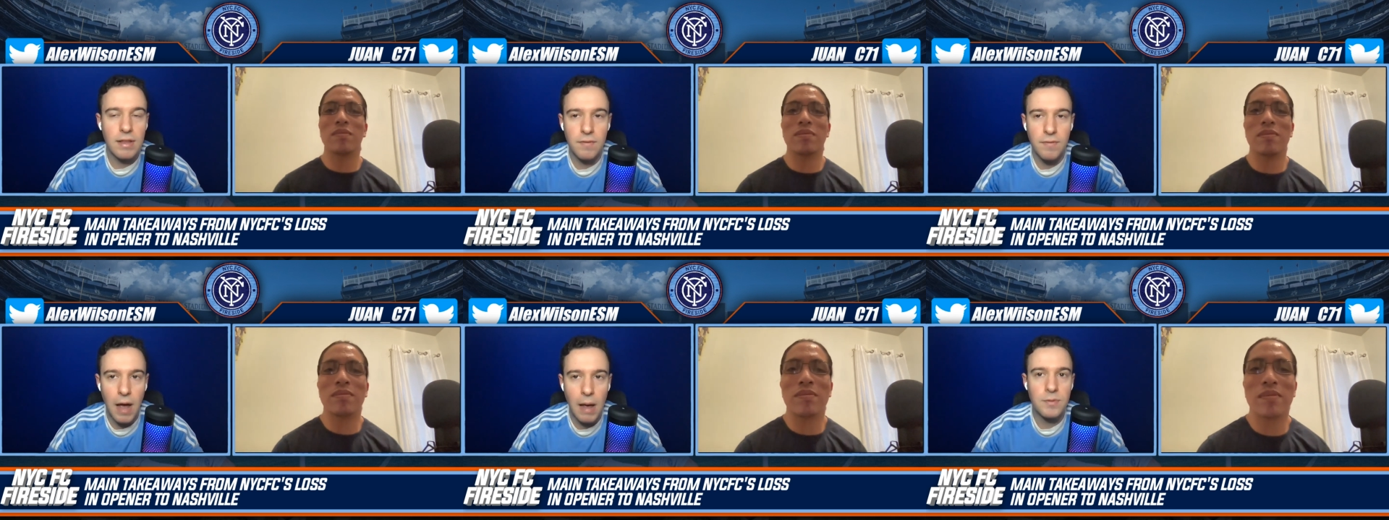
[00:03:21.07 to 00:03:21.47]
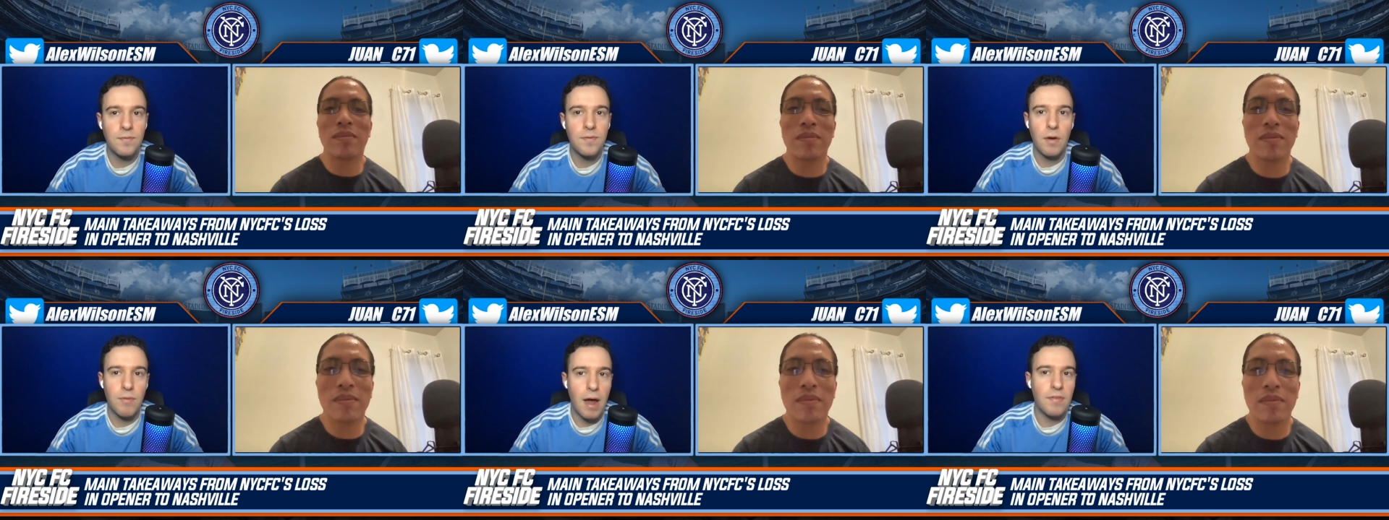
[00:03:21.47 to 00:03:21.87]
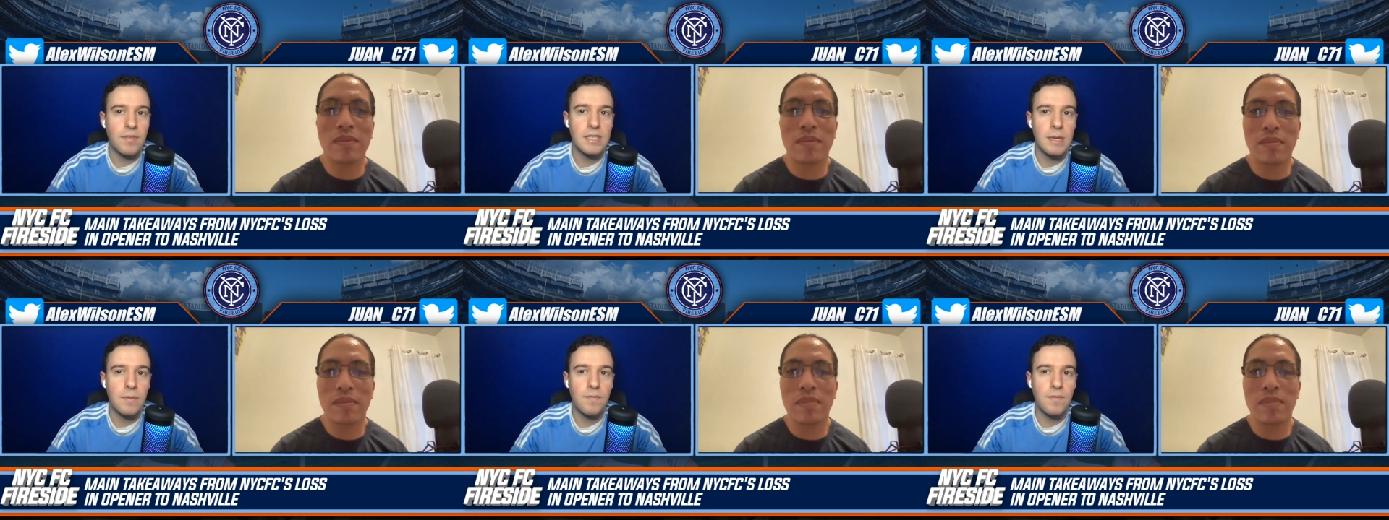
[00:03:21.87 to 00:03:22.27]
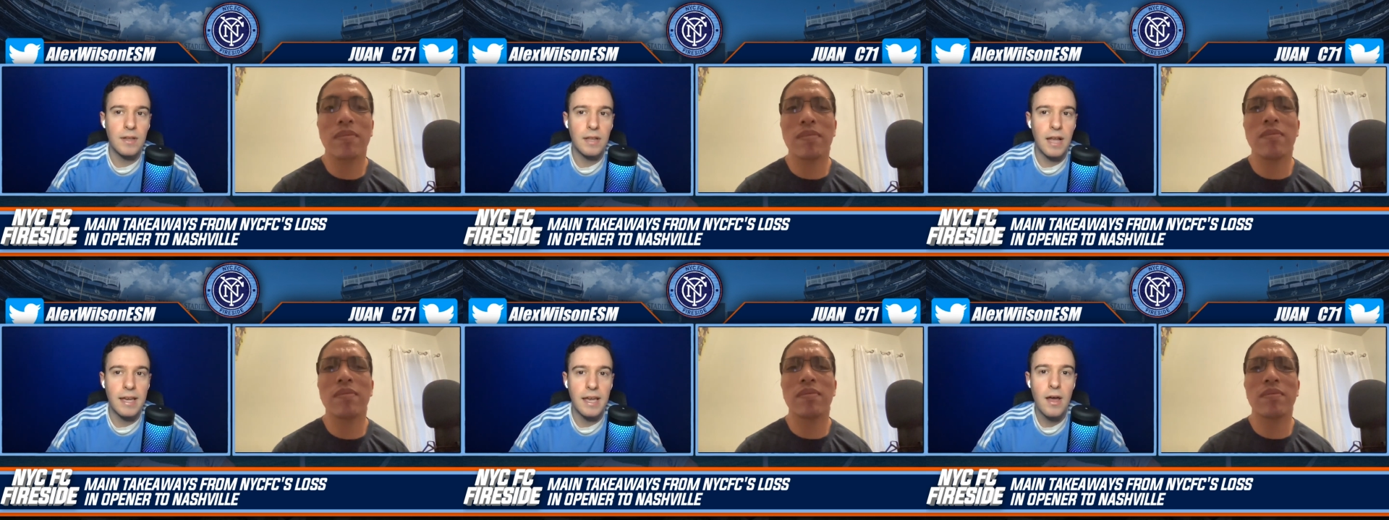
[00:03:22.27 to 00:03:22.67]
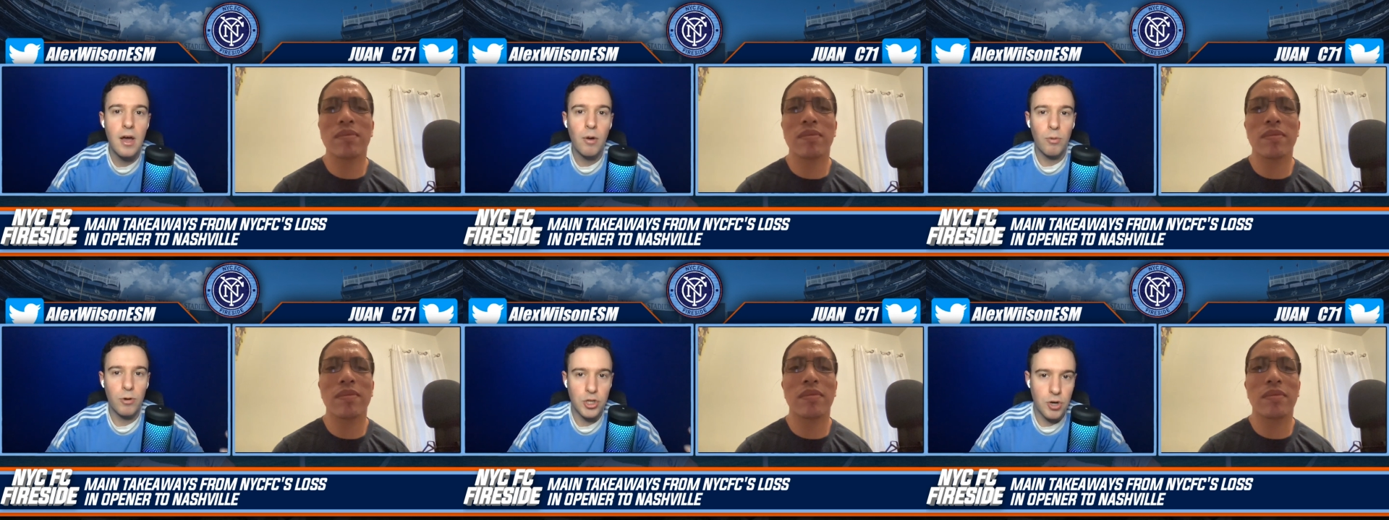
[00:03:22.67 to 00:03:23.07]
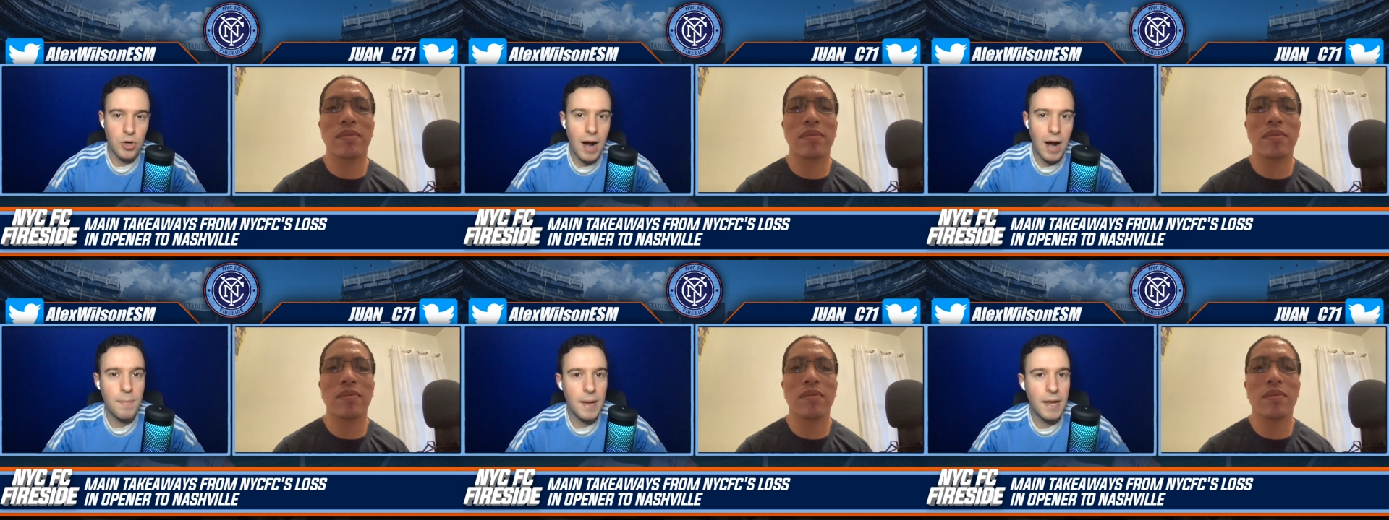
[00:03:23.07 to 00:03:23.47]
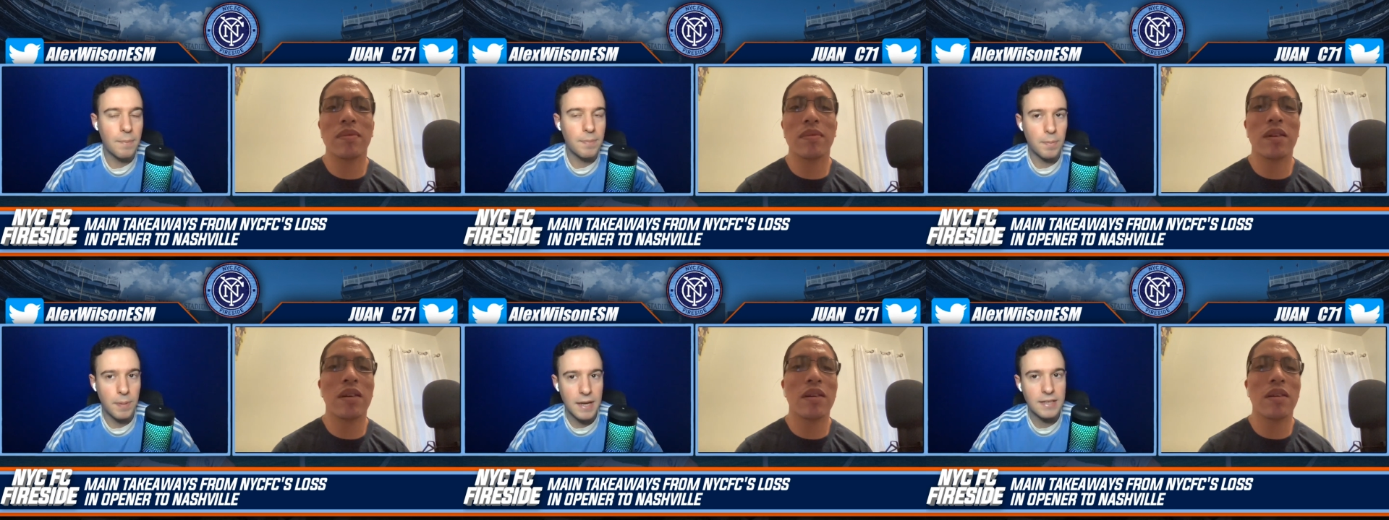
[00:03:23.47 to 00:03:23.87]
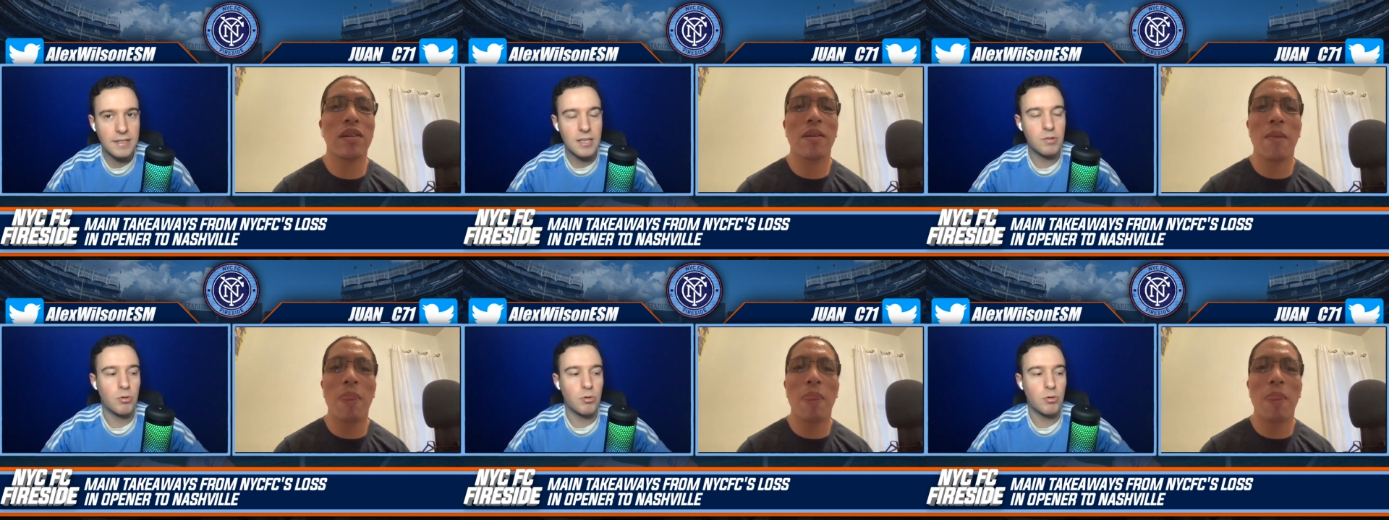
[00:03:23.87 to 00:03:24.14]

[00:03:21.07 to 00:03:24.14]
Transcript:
Speaker 1: The vibes around the team feel like we're trying to pick up the pieces.